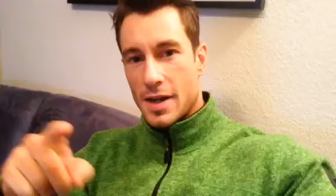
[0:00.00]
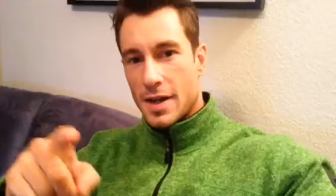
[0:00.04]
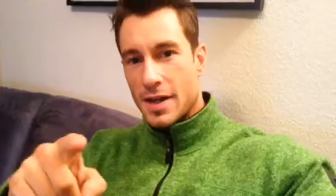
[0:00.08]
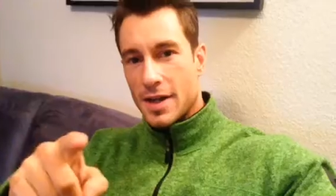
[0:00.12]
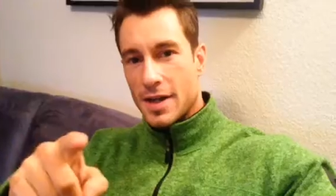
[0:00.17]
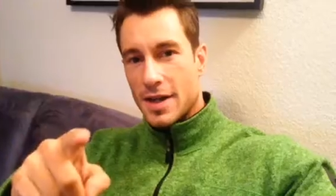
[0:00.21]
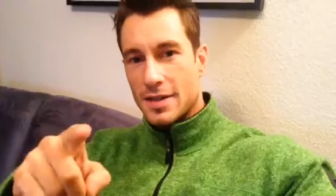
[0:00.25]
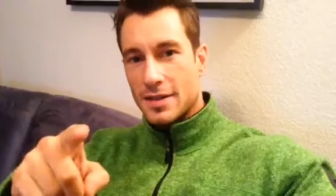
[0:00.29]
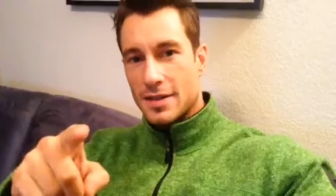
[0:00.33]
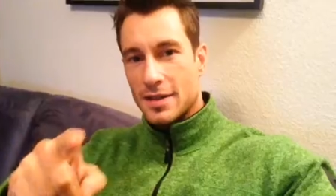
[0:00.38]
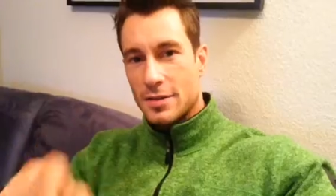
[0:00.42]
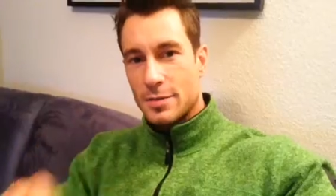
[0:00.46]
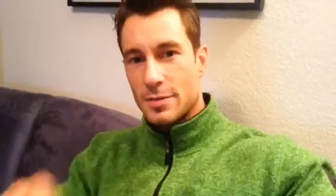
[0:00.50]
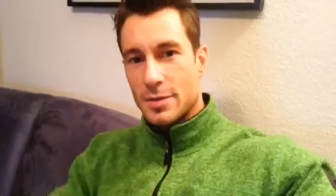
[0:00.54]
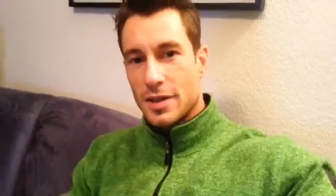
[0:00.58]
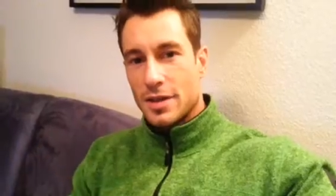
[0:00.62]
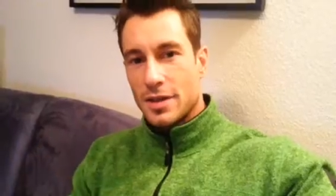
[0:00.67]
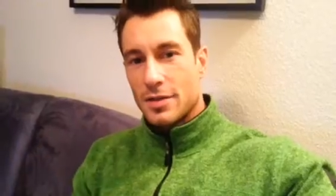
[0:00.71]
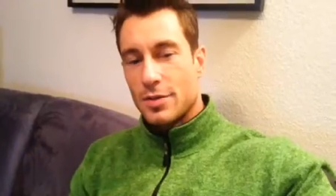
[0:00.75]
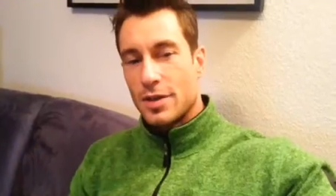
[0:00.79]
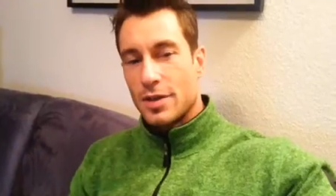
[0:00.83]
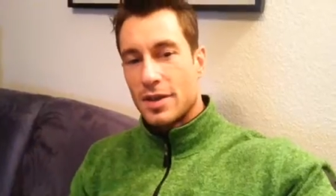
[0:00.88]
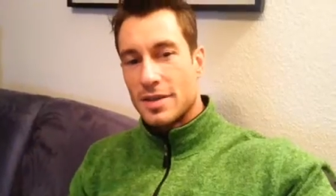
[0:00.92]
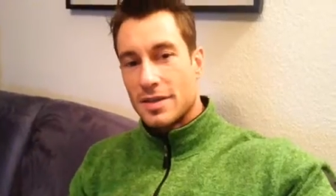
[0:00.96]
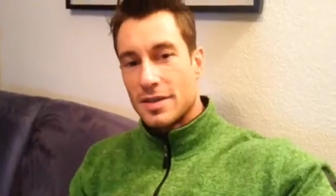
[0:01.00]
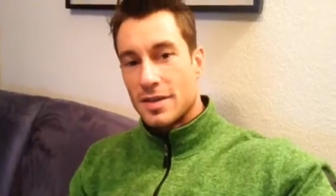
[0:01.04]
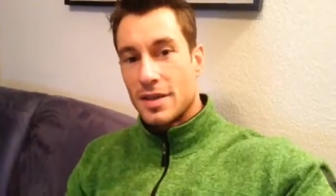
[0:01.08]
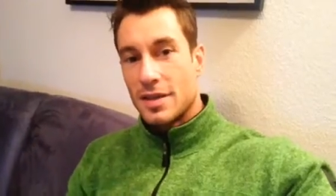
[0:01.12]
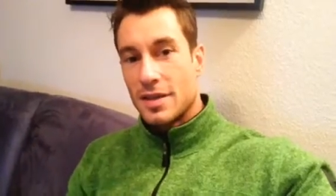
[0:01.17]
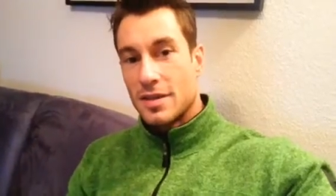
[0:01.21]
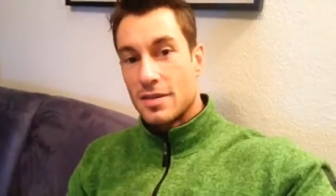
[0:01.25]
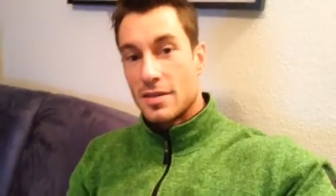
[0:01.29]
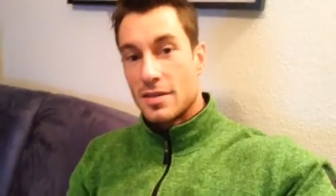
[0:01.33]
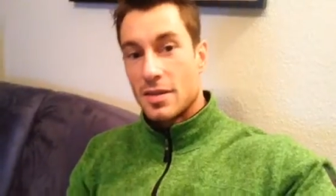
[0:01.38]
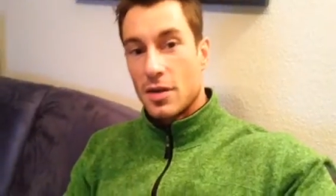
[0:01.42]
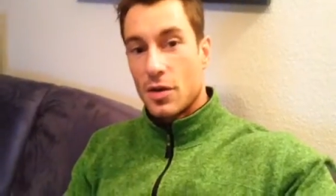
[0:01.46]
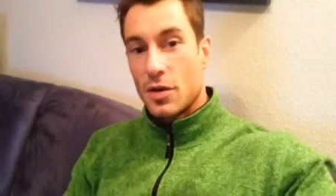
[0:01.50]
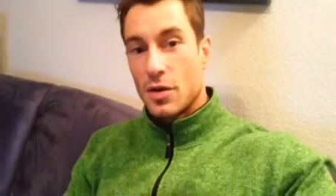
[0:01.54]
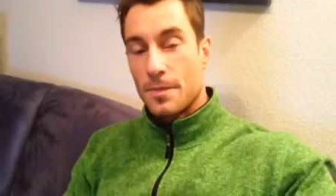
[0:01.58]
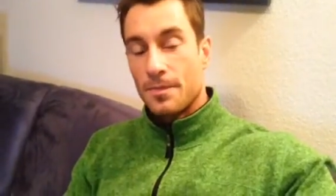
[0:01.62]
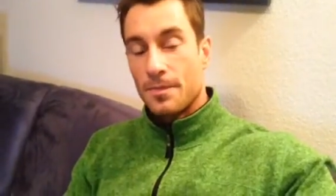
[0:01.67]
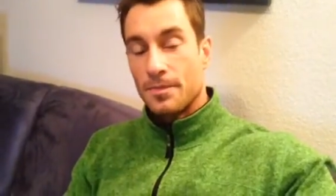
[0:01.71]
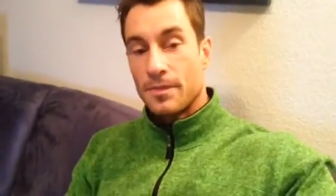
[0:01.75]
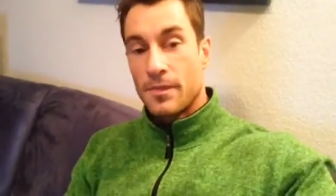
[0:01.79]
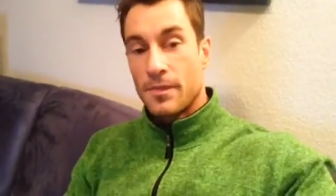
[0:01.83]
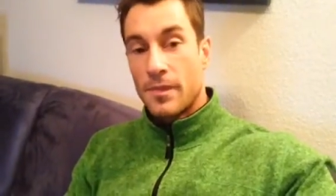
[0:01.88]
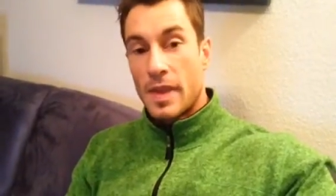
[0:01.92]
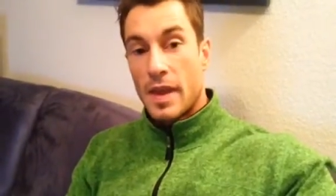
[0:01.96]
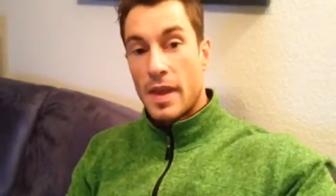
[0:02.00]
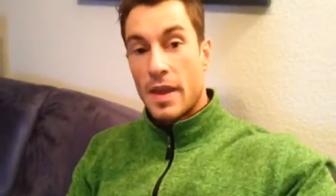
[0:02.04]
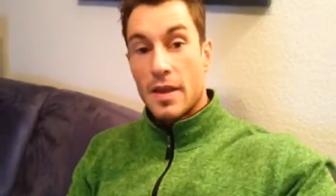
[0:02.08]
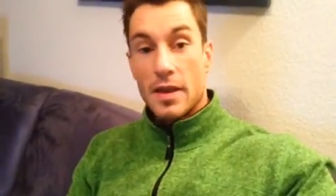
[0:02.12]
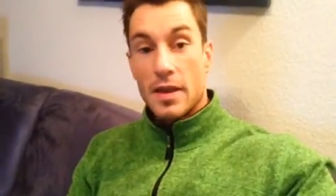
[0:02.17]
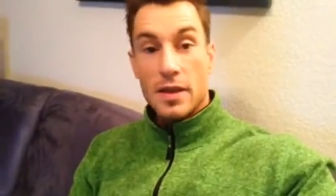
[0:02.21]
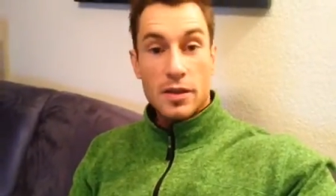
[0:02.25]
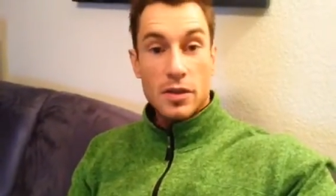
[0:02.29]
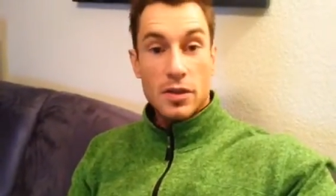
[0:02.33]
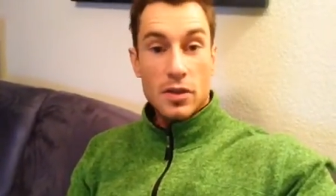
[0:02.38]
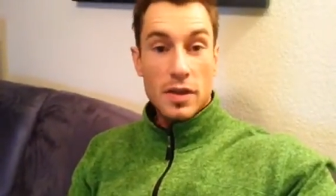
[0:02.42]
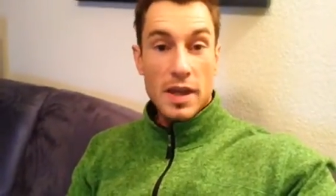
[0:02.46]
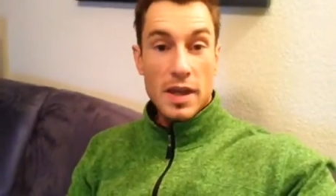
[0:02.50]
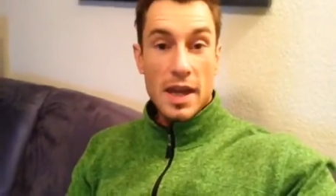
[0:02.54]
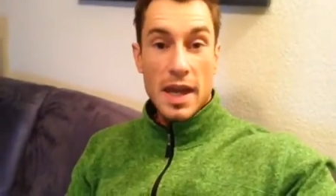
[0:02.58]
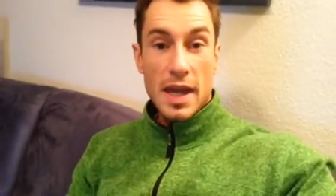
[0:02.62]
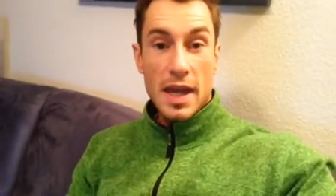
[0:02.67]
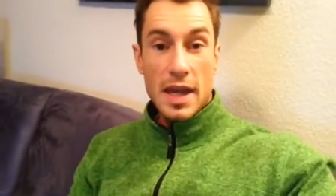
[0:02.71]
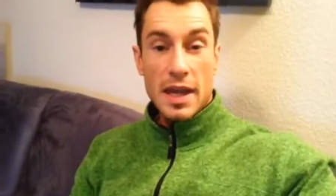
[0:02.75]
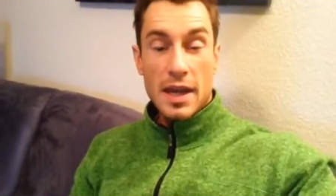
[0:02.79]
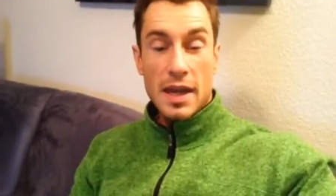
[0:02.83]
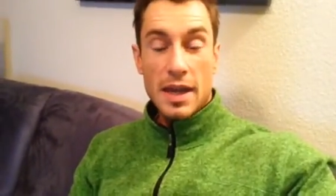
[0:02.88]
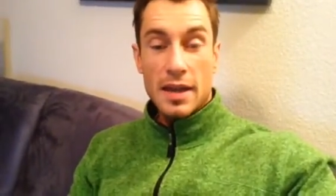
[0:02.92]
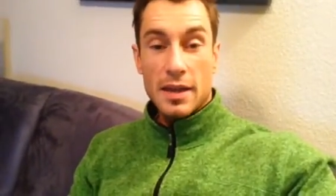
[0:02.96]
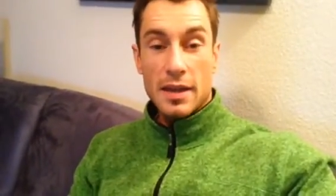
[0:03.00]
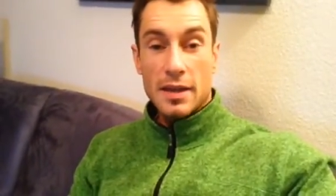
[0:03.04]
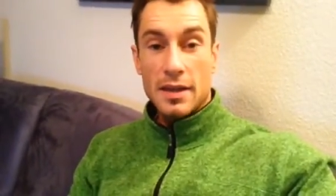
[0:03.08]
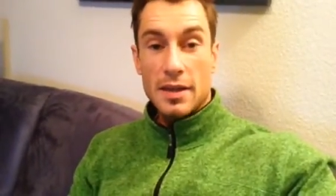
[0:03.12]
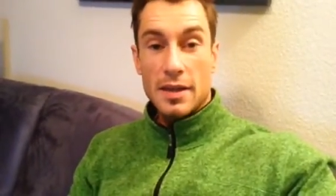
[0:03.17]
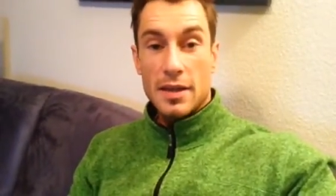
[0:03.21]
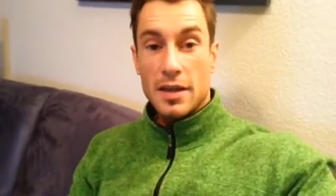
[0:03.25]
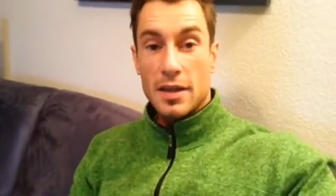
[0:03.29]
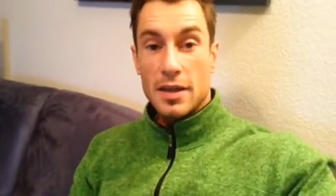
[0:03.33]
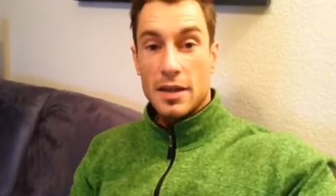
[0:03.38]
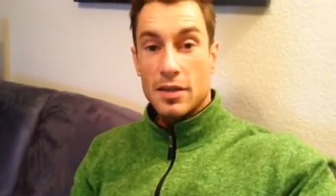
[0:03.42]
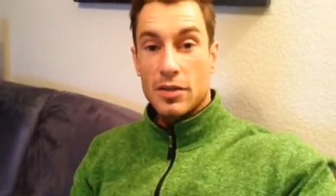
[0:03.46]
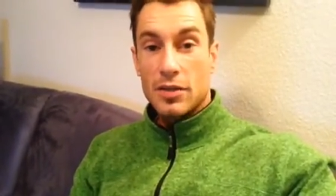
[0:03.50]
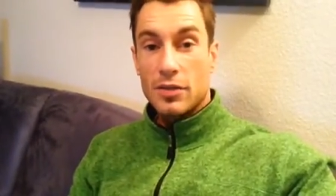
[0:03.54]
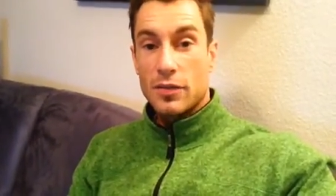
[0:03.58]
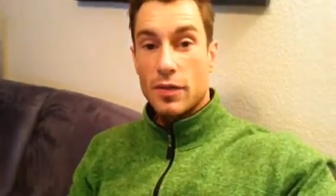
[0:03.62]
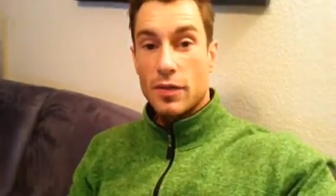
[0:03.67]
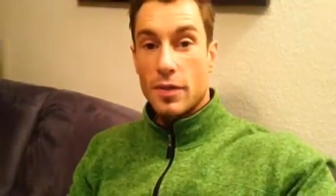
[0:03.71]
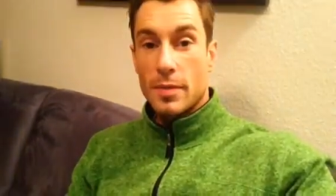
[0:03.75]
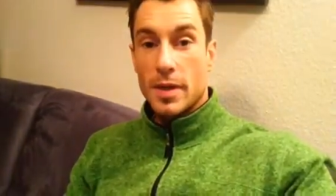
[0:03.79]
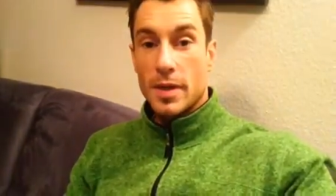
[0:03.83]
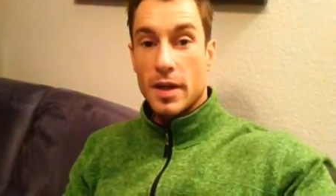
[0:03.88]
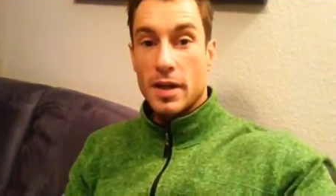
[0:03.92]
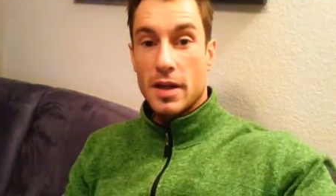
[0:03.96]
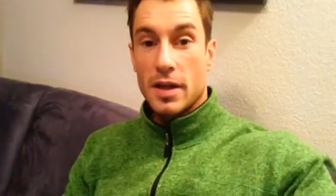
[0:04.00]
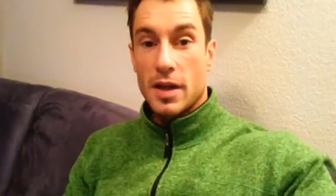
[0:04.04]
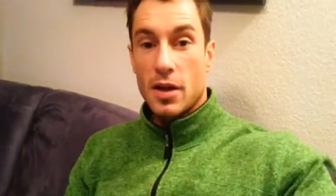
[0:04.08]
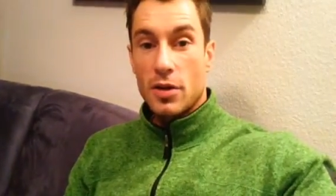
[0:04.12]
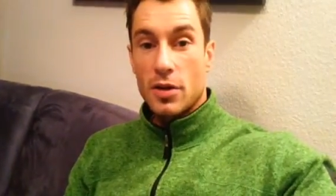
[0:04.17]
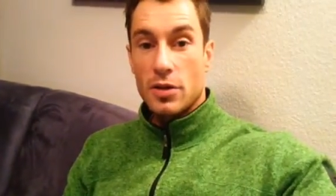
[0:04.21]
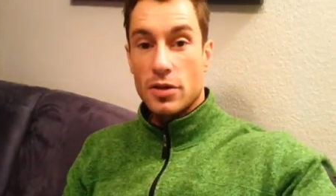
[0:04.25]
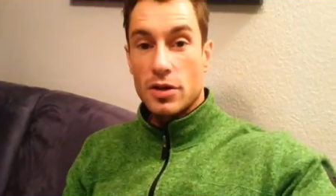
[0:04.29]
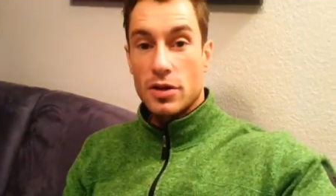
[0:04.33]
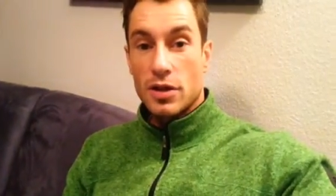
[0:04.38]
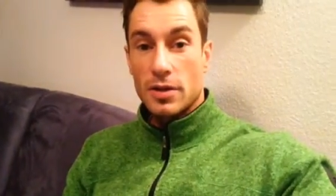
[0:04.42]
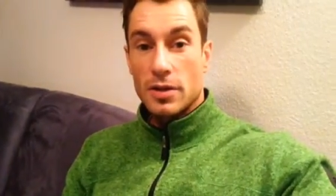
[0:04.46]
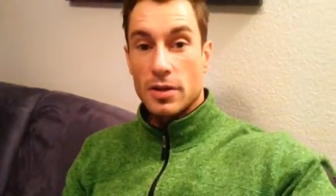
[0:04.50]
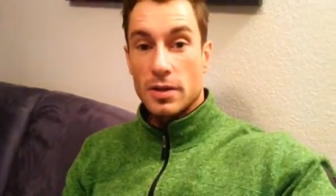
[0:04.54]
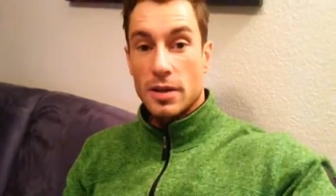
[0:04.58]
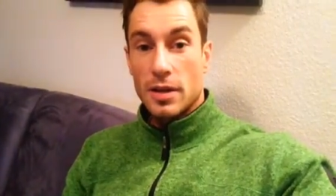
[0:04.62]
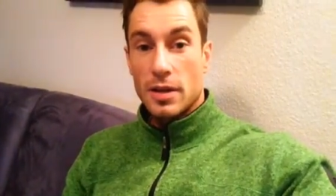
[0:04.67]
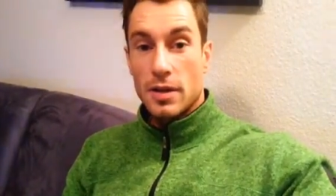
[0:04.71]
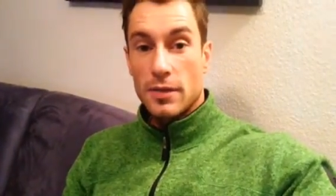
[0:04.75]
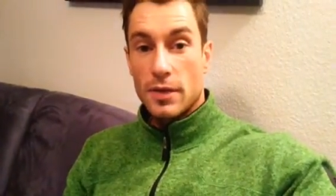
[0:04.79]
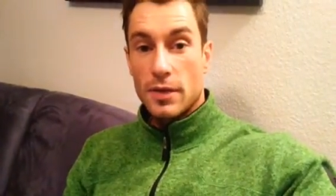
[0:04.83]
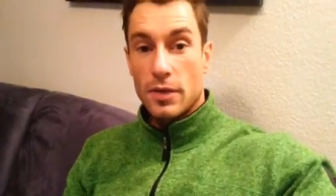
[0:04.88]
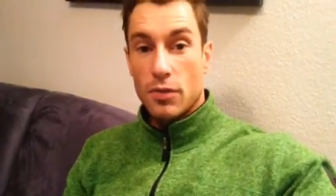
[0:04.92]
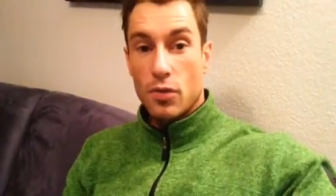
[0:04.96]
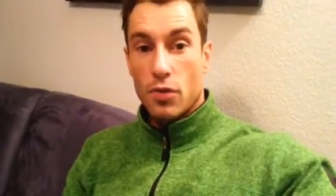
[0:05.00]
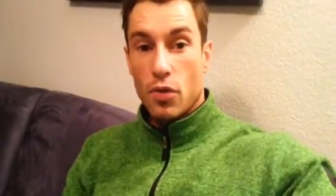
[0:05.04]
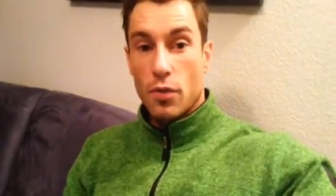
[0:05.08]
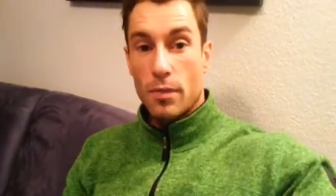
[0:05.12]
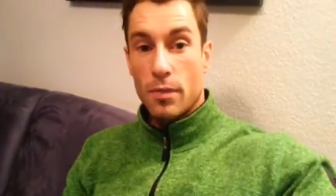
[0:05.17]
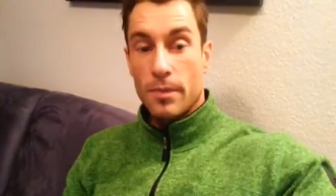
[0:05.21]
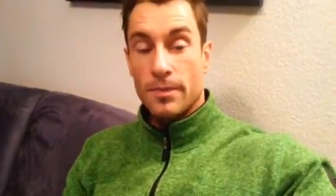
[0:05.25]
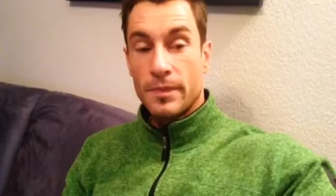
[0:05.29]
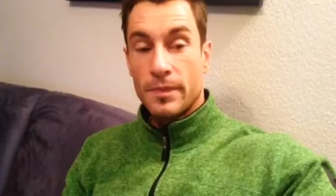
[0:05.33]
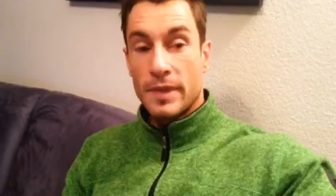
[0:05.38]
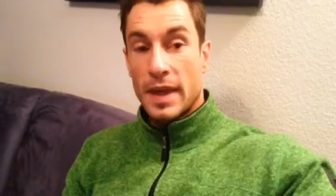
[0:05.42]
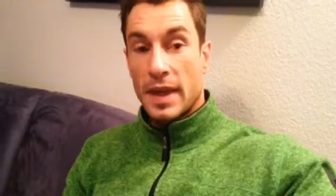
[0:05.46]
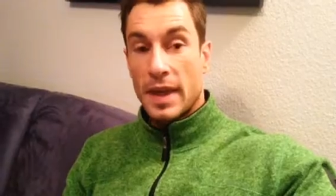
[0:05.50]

Hi guys, it's me Chris. So today here from my couch in the living room,